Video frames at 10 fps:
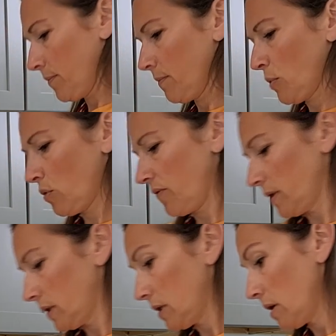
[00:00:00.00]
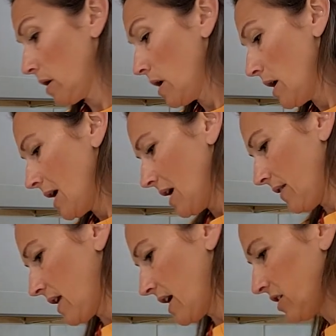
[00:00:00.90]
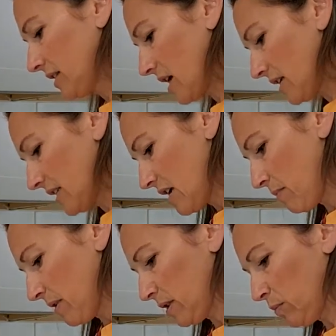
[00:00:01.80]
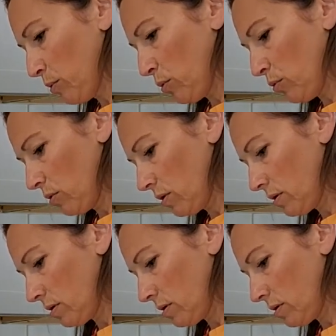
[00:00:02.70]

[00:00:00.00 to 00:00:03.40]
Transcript: Perfect. And then I just kind of take my spoon,